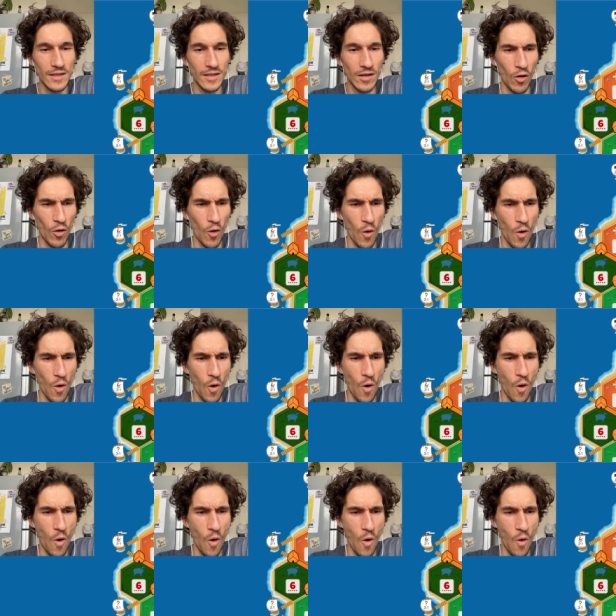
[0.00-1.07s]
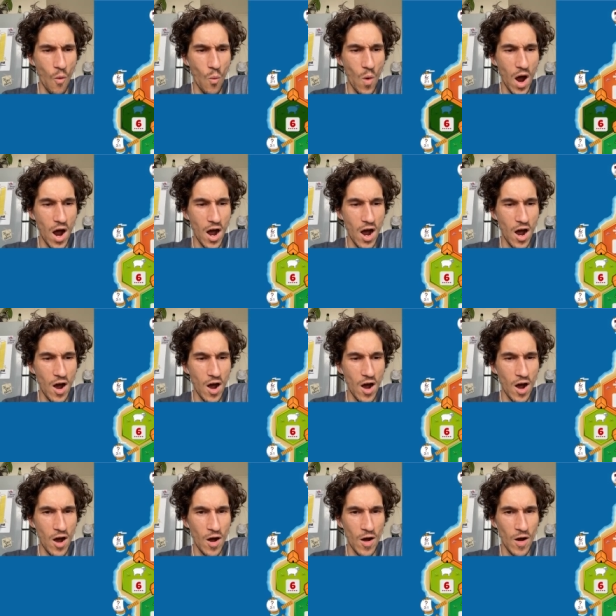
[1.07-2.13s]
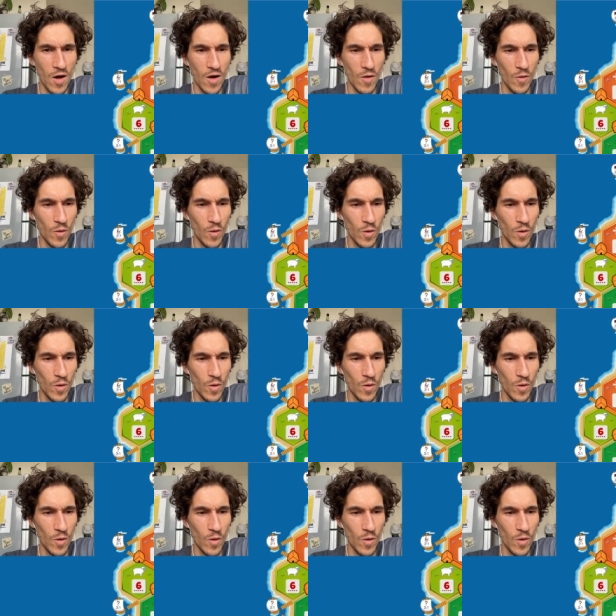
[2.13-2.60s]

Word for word: Oh wow.